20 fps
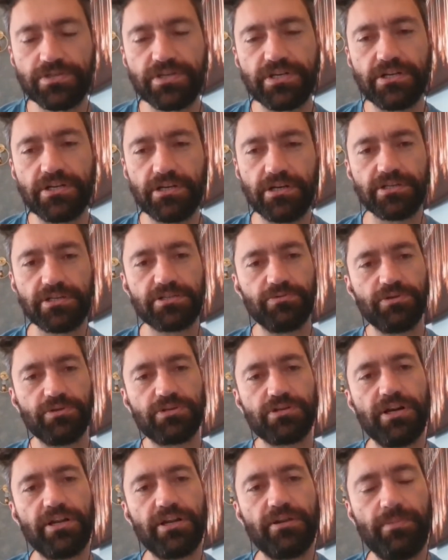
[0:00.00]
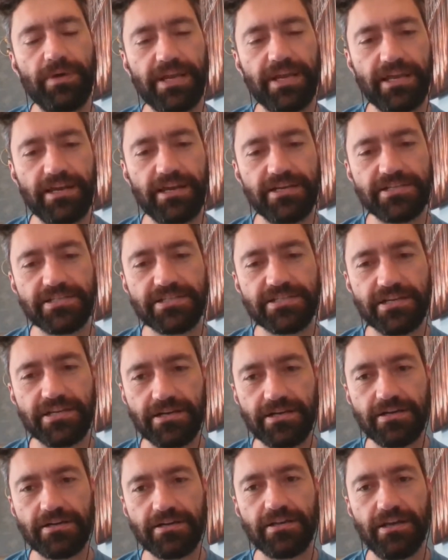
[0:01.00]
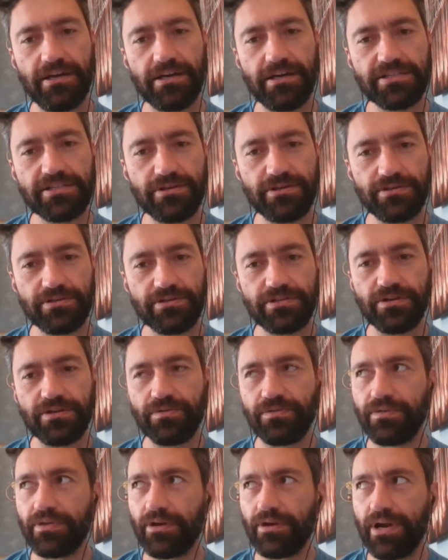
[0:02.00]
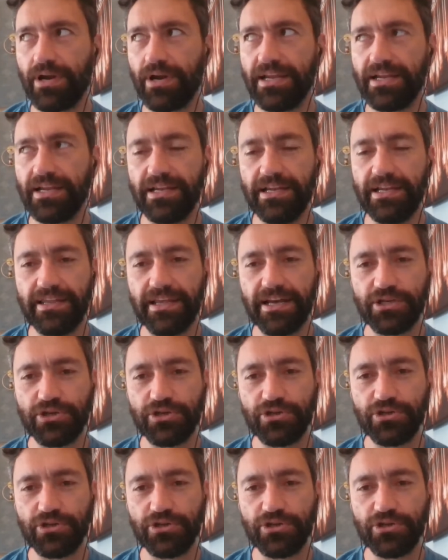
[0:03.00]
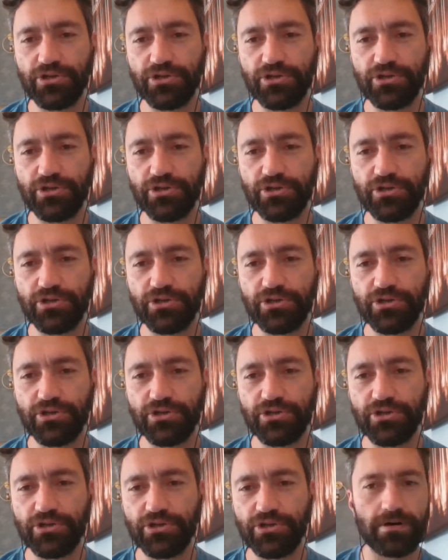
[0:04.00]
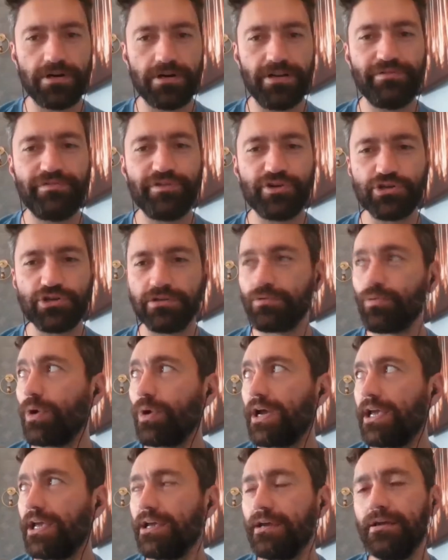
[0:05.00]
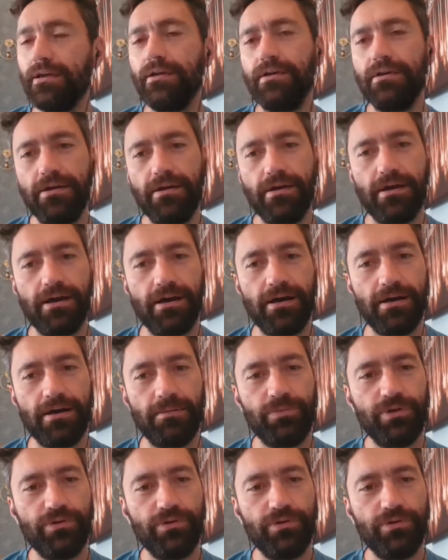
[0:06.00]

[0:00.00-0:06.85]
Yeah, so we tried to make it as yeah, so theoretically that should be a super efficient way to do